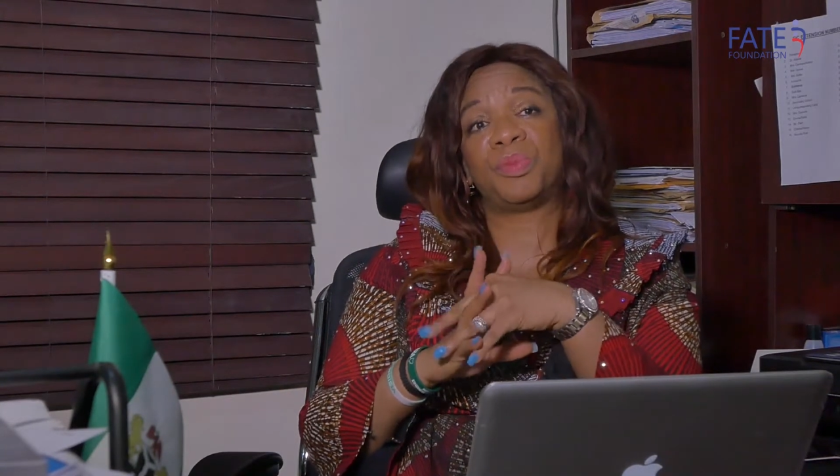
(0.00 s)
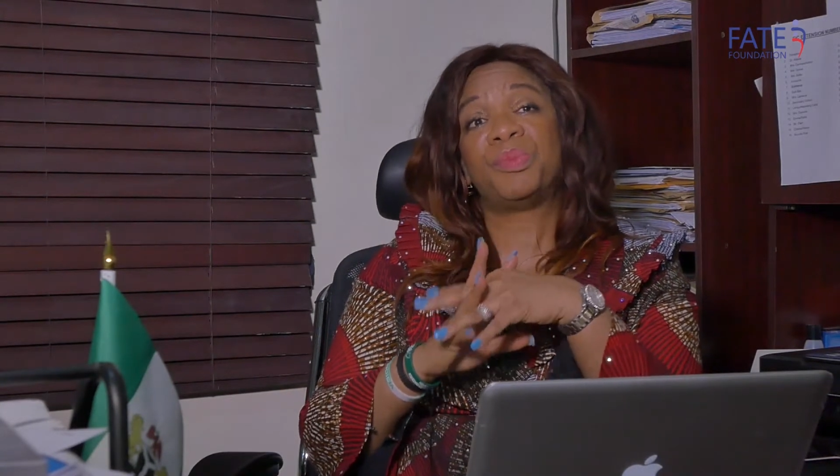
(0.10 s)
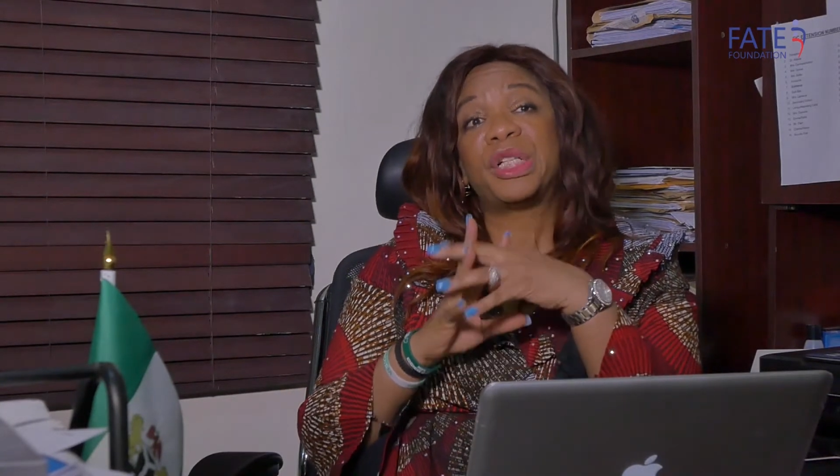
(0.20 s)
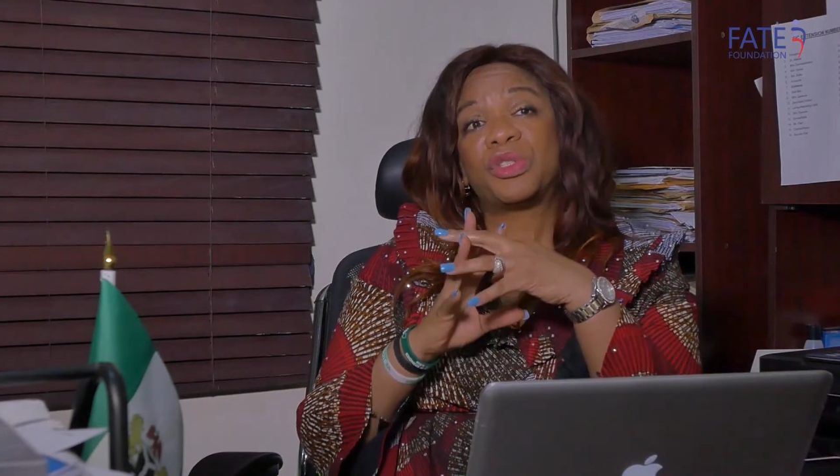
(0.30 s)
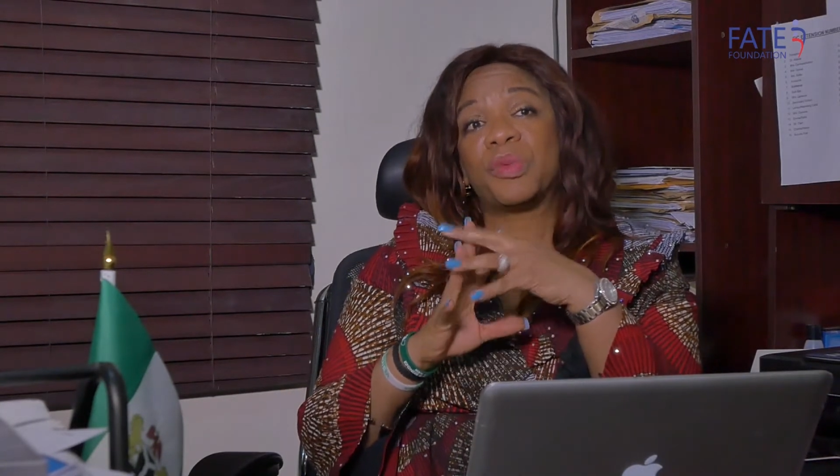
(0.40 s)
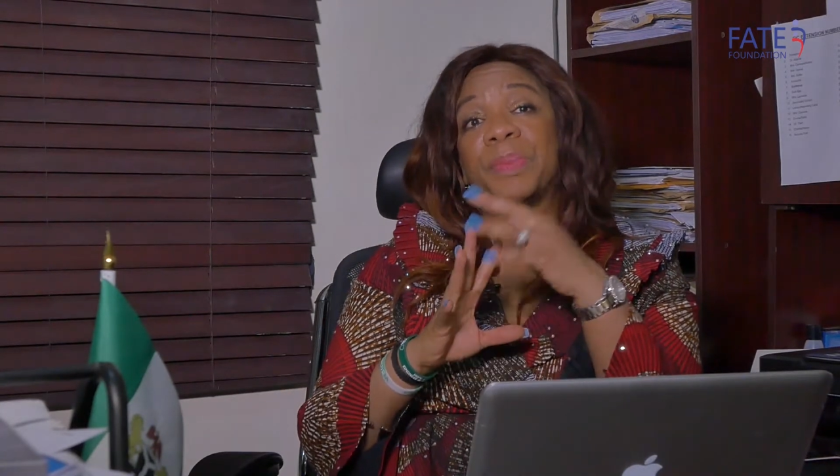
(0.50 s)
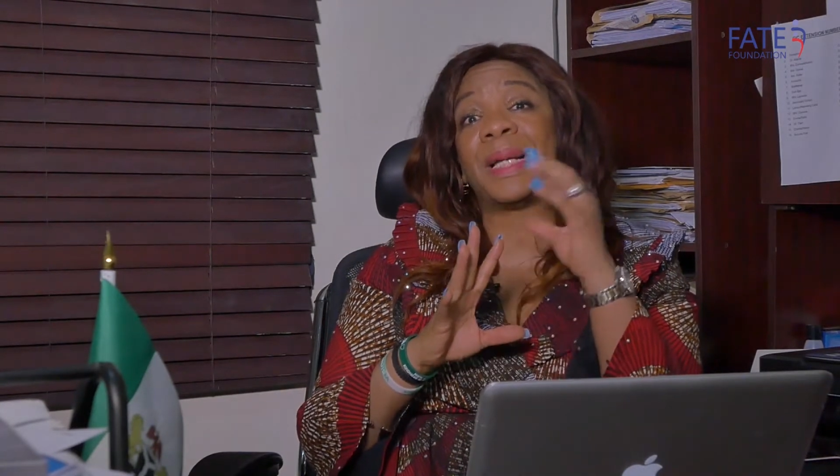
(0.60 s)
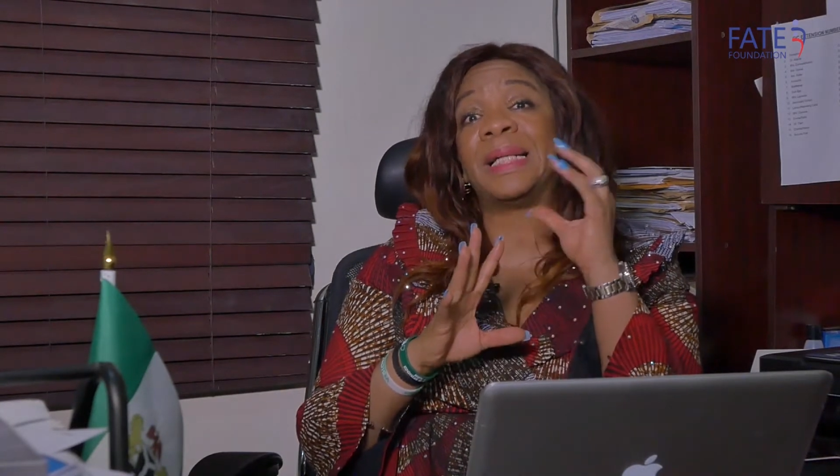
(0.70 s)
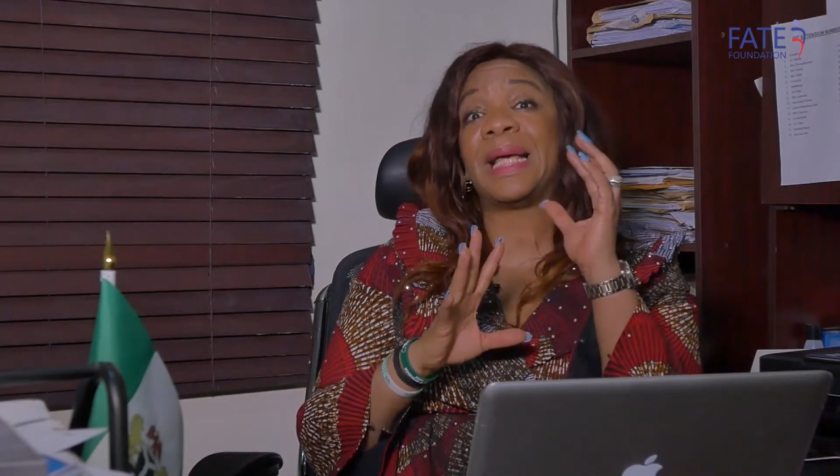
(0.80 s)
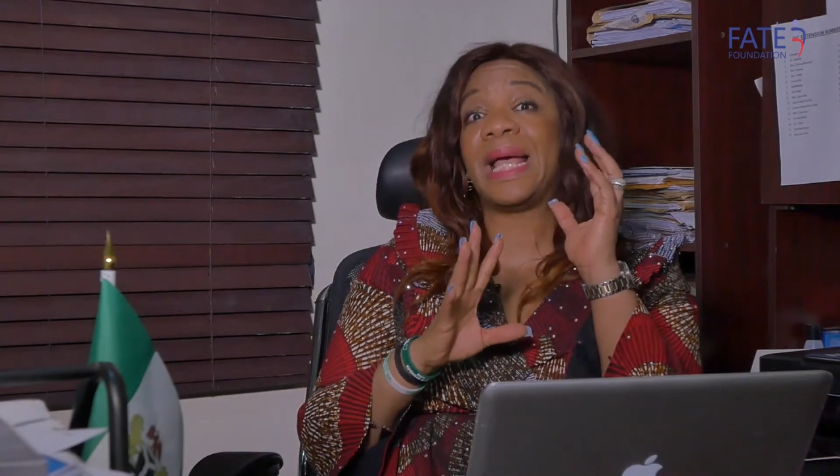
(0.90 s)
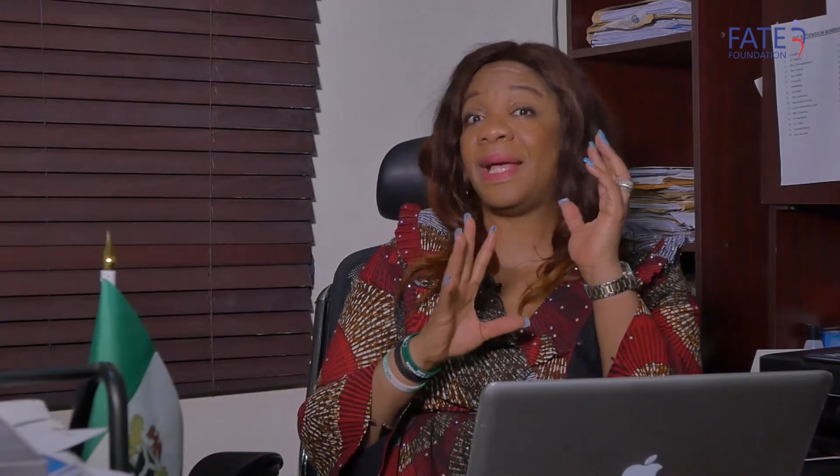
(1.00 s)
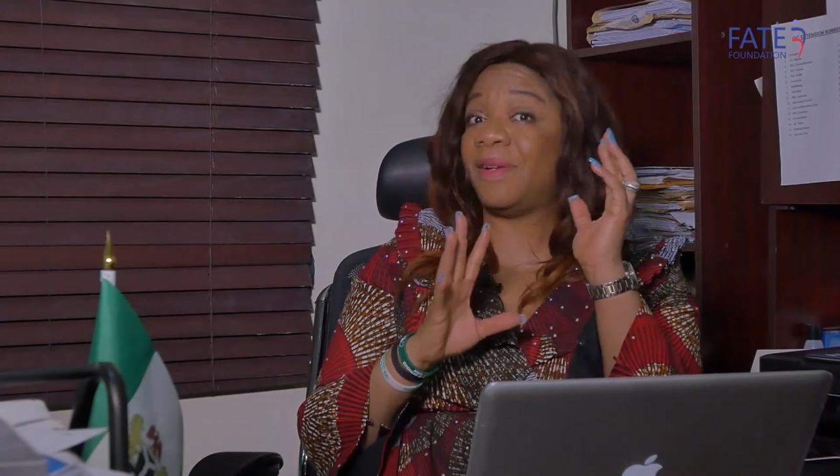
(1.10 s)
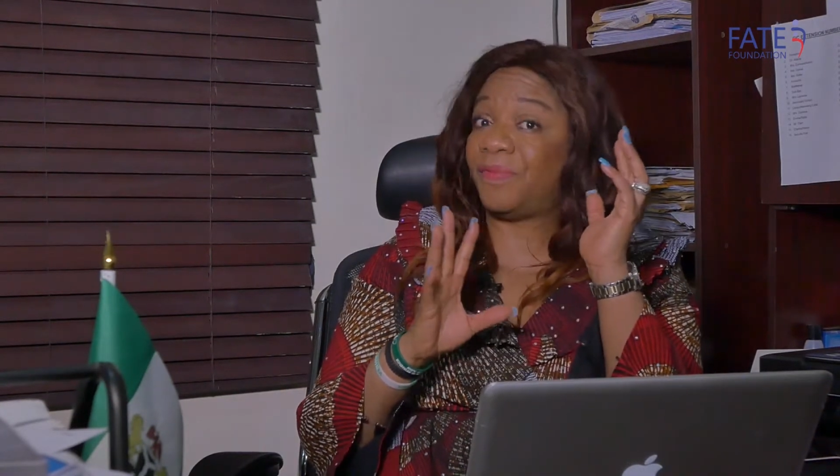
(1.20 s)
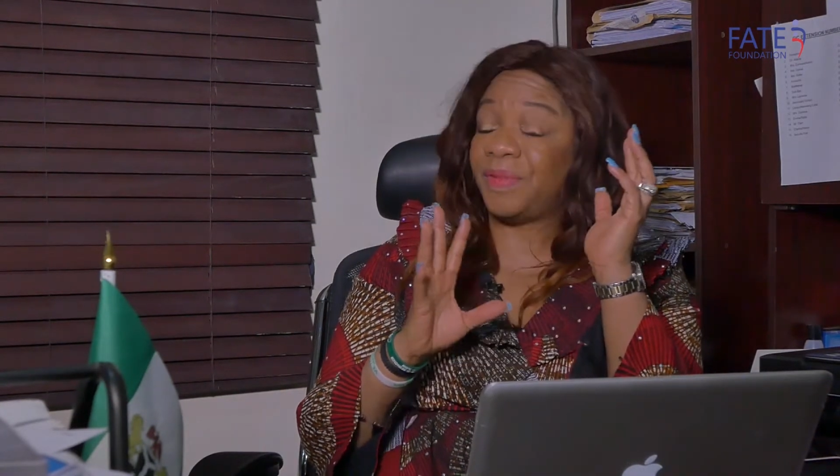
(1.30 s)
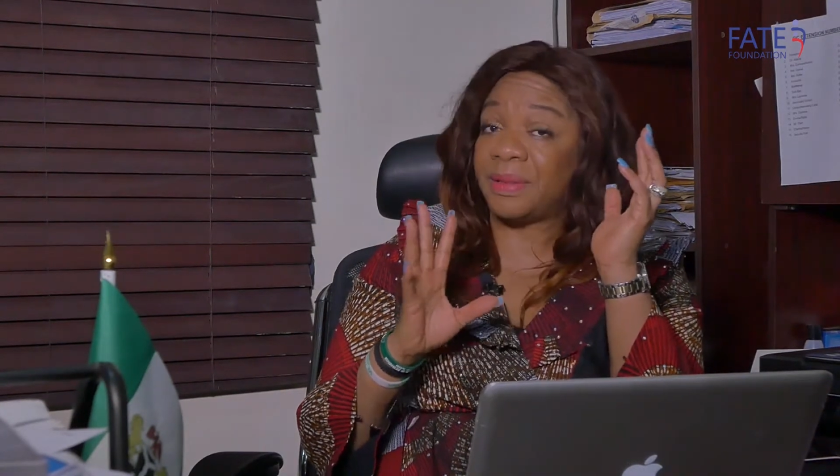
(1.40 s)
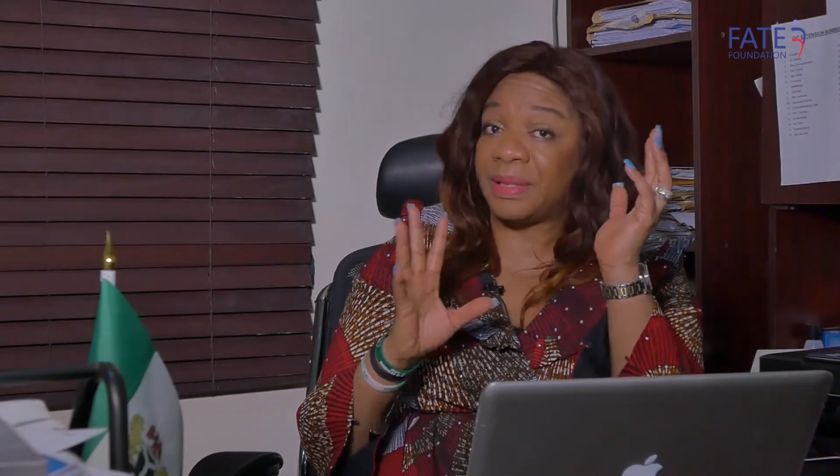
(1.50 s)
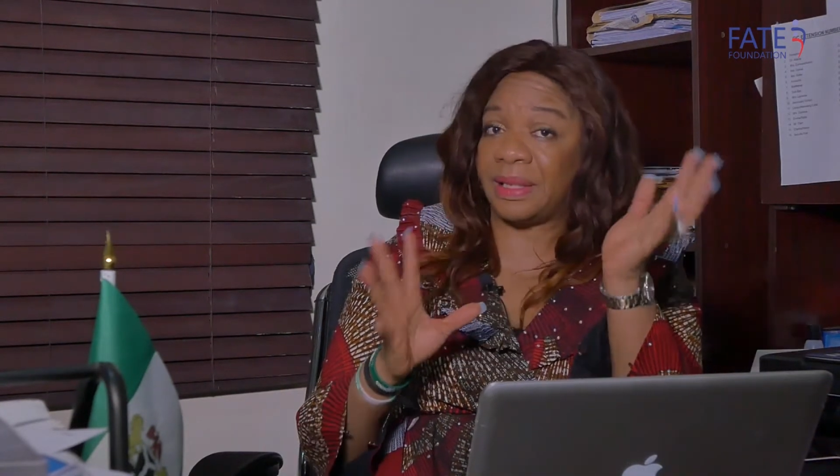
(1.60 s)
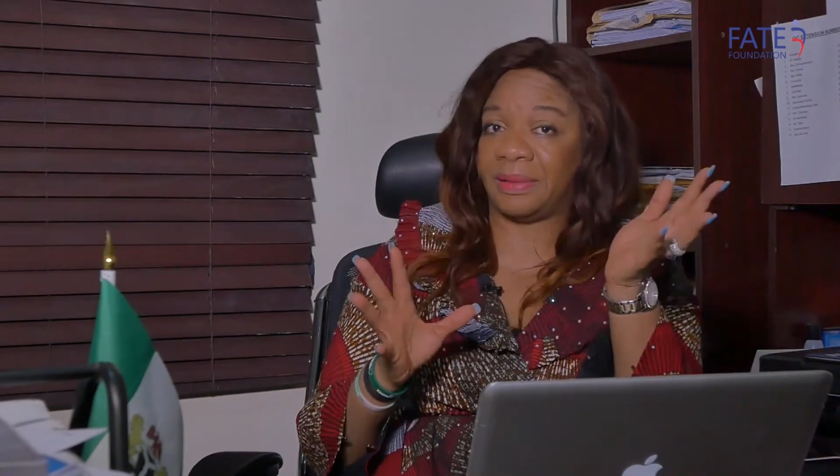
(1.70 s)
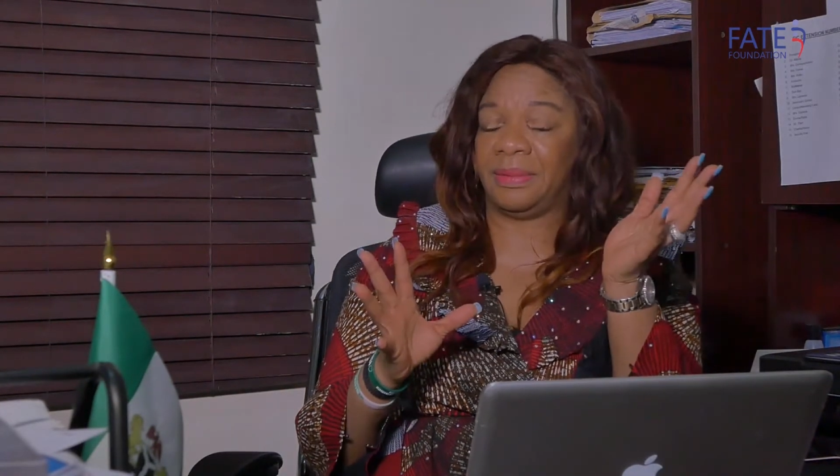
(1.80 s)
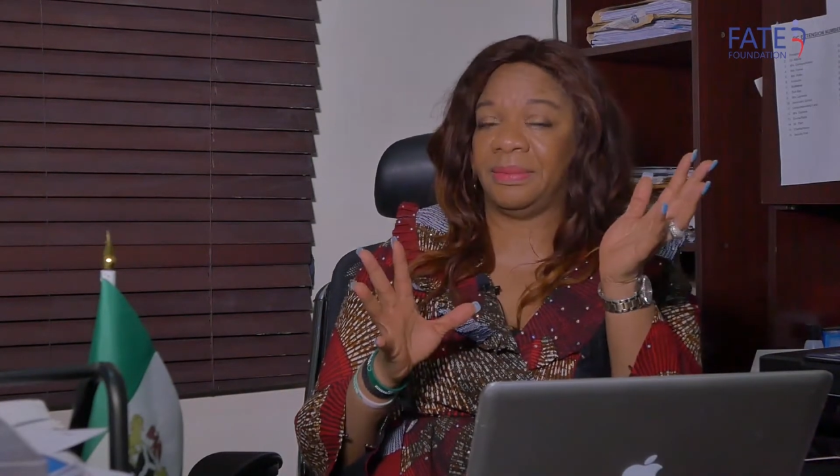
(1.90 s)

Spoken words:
to make sure we plan everything.